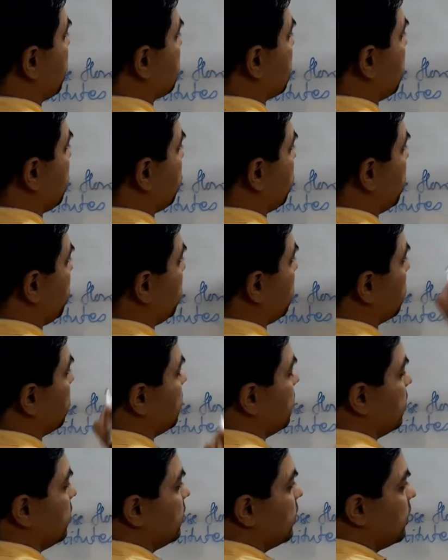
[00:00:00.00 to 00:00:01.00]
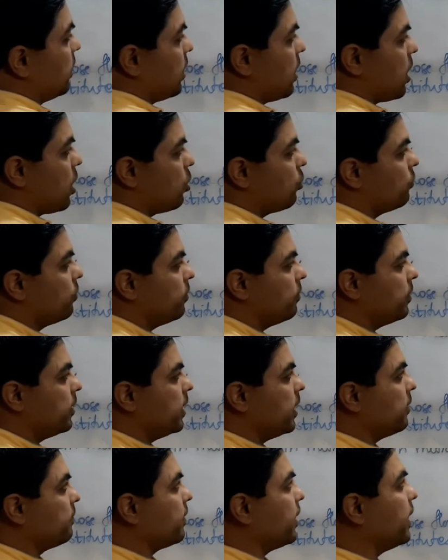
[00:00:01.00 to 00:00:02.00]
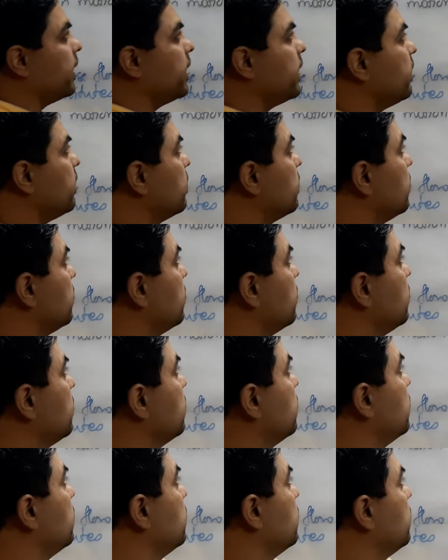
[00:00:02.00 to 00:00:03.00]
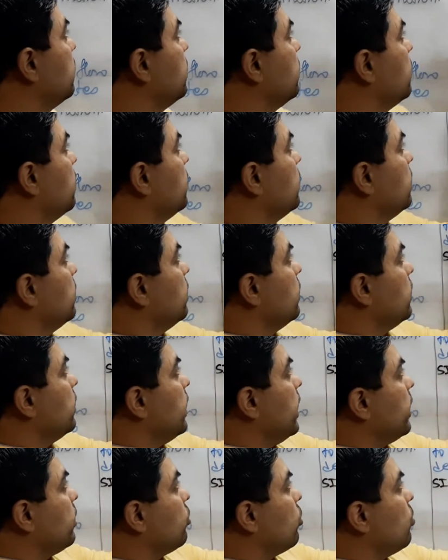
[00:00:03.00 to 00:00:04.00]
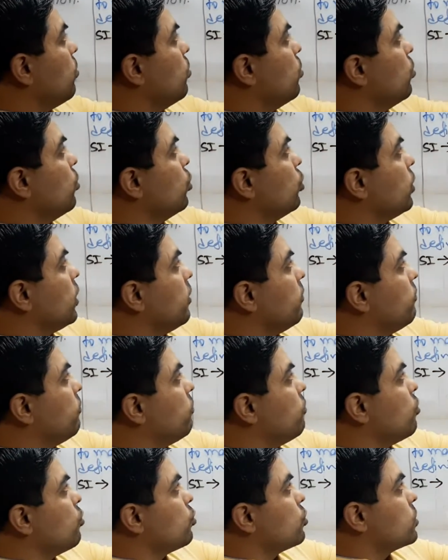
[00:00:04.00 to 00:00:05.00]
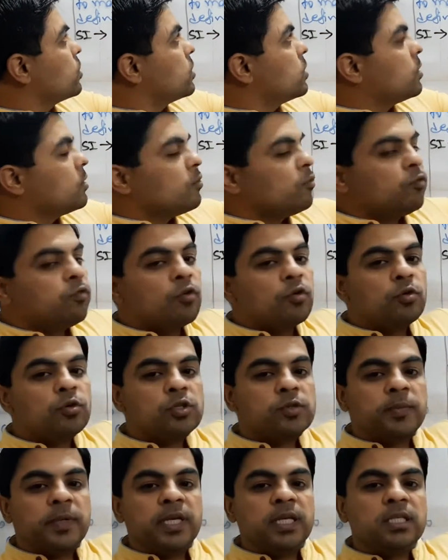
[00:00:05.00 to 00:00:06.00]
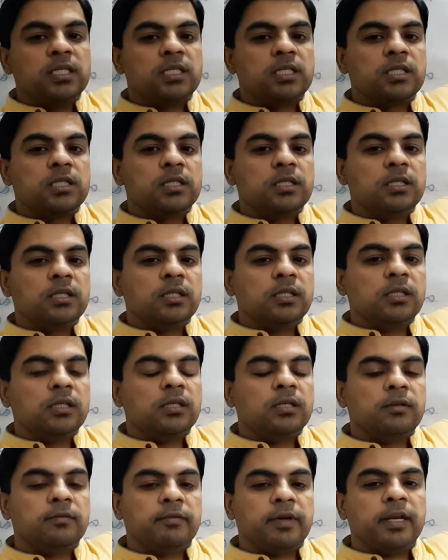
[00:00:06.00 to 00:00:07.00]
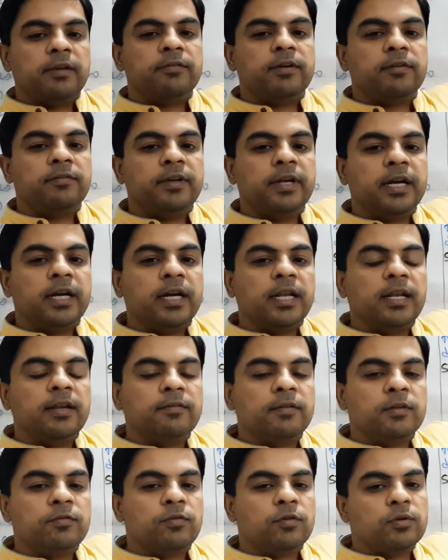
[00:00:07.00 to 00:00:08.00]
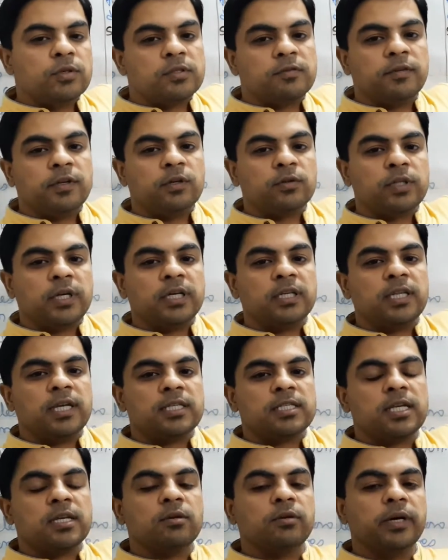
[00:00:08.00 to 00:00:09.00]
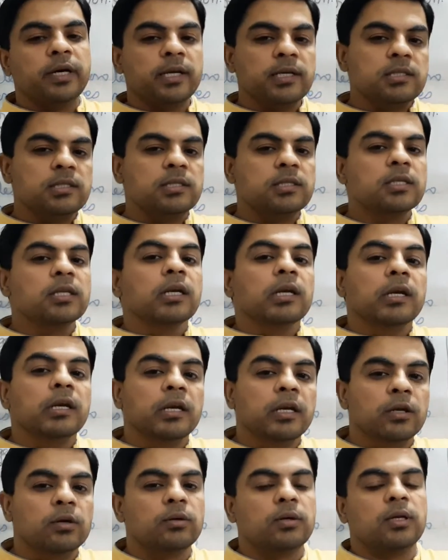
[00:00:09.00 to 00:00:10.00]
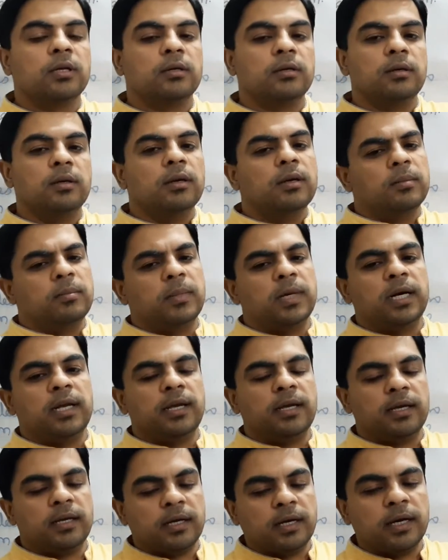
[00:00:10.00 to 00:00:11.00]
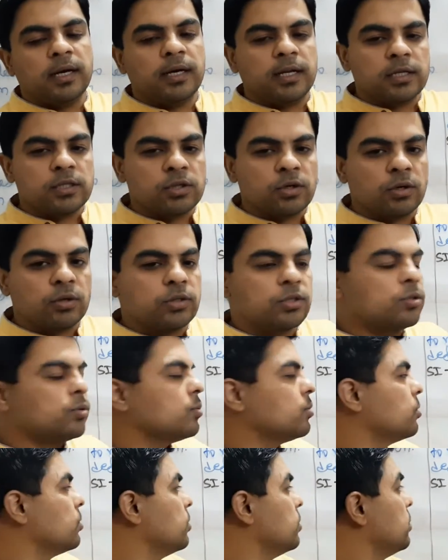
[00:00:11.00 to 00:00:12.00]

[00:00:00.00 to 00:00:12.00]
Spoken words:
SI unit, how we will define it? Electromotive force. Force means whenever we are dealing with force, we know that the SI unit is Newton, but here it is not so.